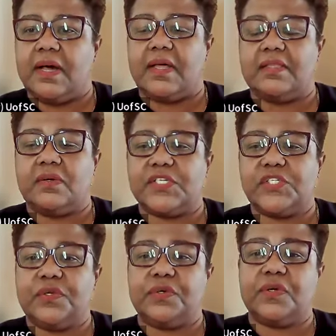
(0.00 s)
The
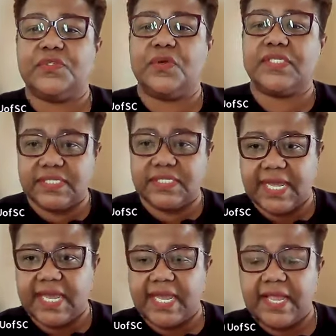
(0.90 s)
questioner goes on to
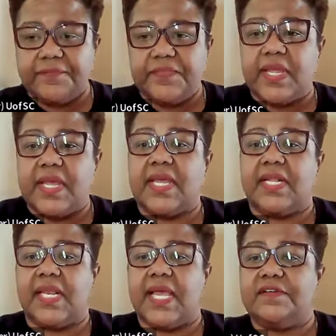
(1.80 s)
say,
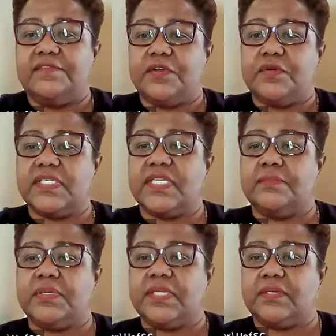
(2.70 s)
in light of
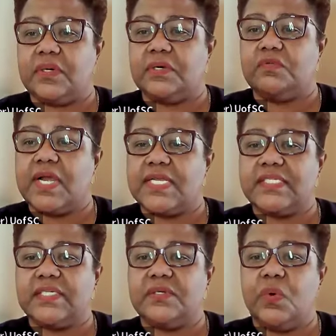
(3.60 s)
increasing political
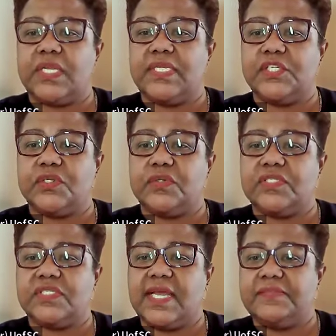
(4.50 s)
unrest, what
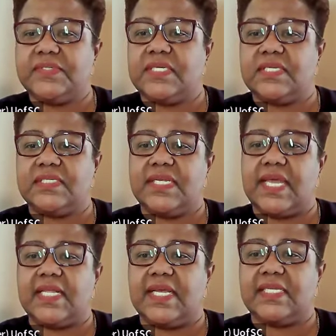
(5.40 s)
additional steps is
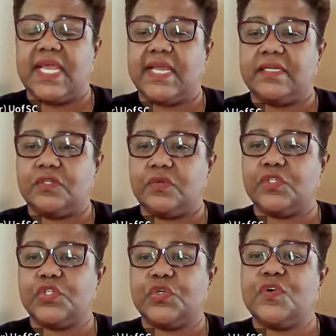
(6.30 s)
the ALA taking to
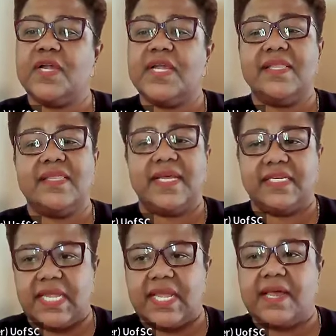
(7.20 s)
ensure
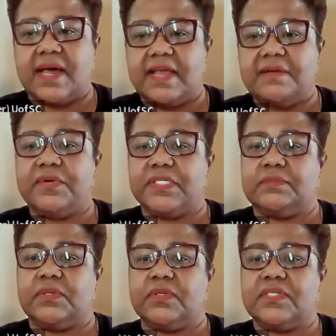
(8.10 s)
that DEI
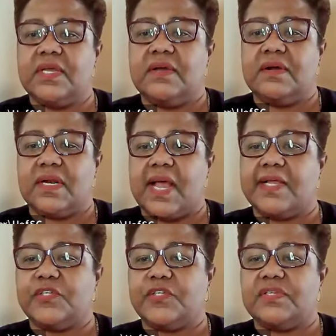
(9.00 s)
principles are
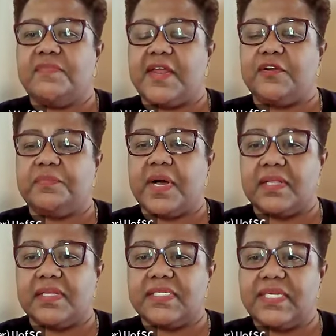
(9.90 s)
not just a matter of
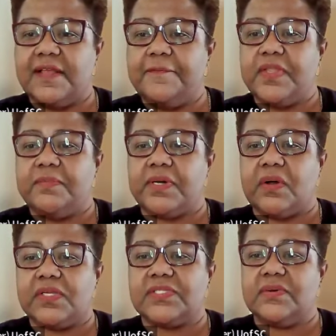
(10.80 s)
policy,
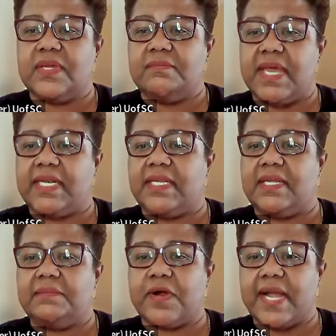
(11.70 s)
but also
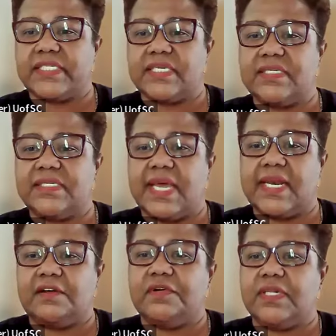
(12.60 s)
embedded in practice
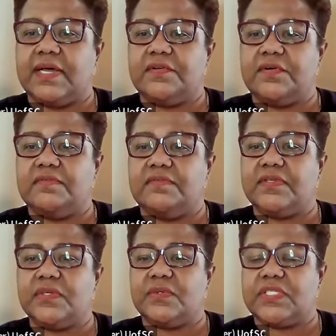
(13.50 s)
at every level of
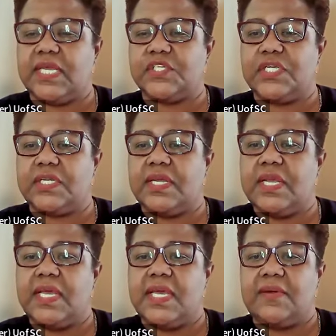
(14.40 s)
the
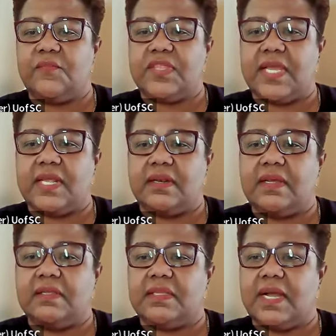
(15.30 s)
association and
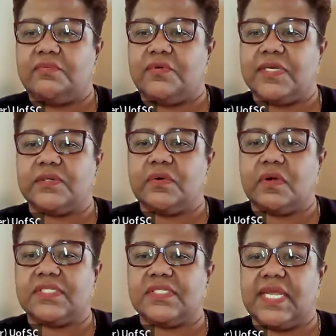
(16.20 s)
within libraries
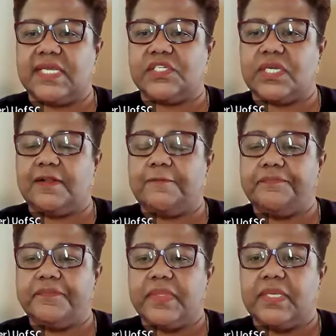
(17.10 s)
across the nation?
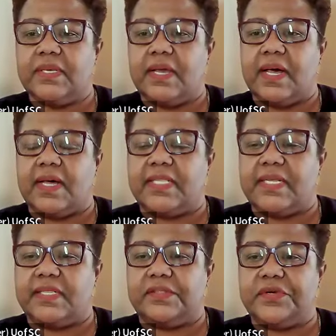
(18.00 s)

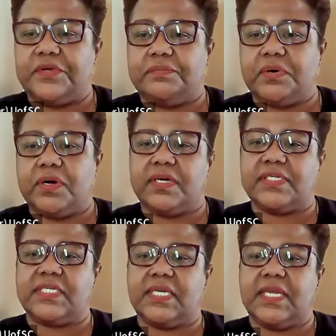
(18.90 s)
And then the third
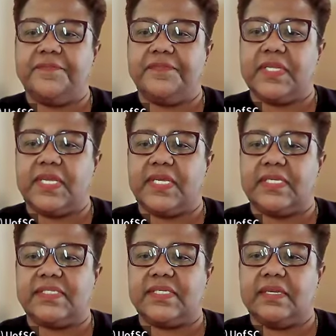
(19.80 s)
part
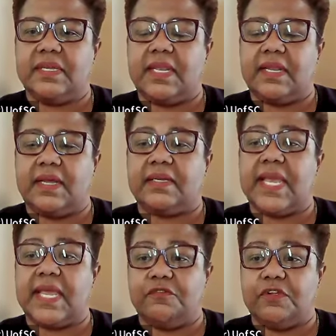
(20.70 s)
is, and
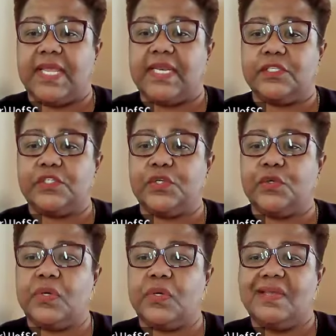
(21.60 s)
again, related
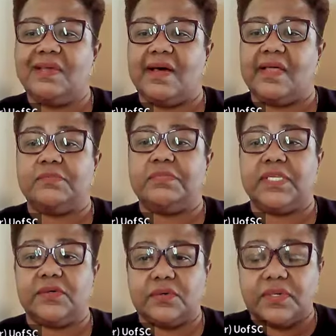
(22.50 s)
to the
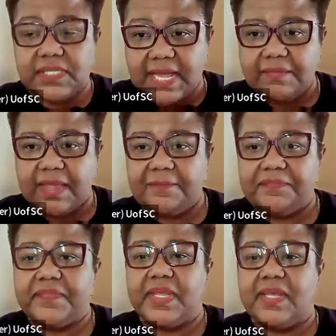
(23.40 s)
political
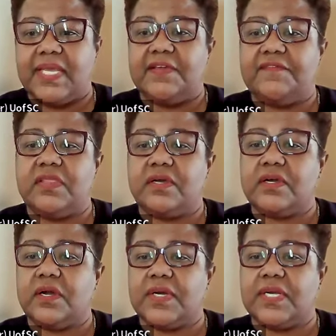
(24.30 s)
climate, given
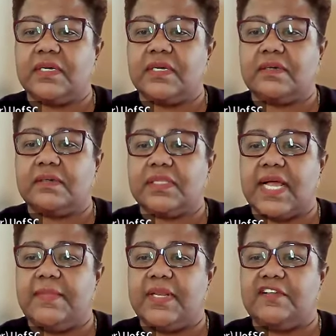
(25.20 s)
the current
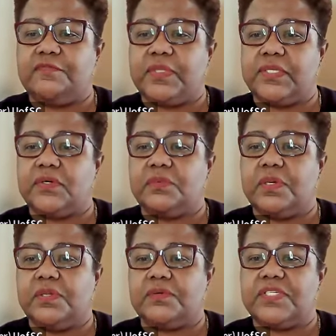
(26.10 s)
climate of
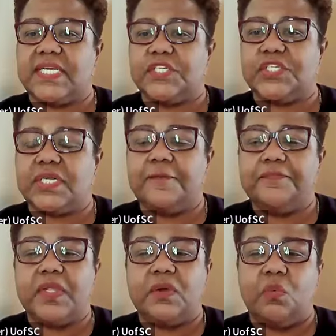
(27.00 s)
political polarization,
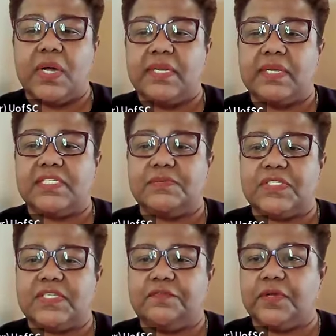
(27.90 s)
what
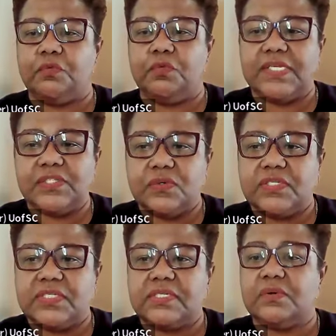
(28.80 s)
specific
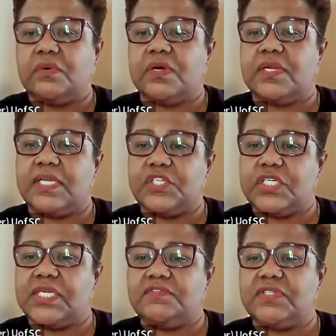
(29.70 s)
resources or
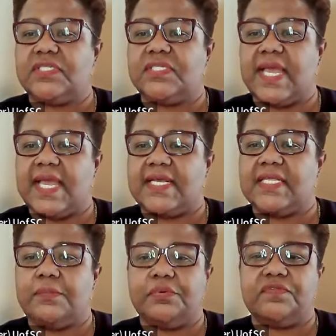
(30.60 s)
initiatives is the
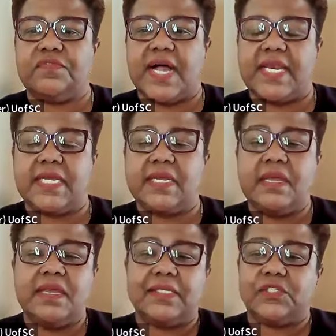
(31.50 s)
ALA providing
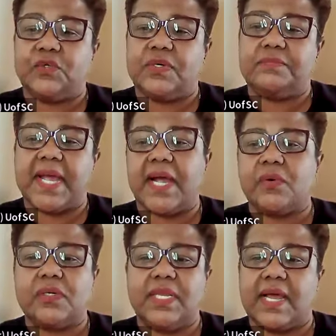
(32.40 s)
to
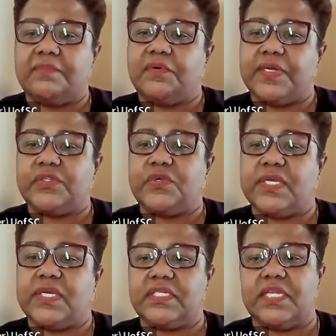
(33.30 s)
empower libraries
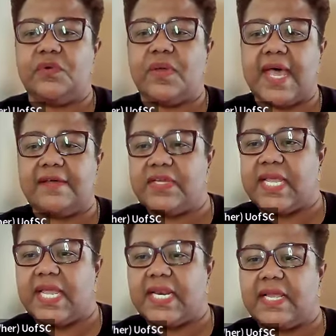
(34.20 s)
to continue
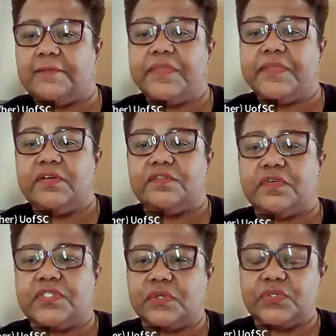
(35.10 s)
advocating
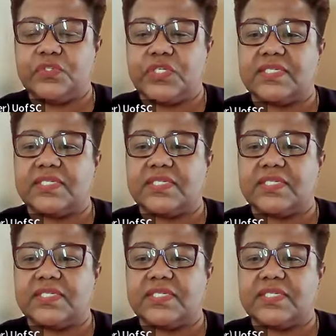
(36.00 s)
for social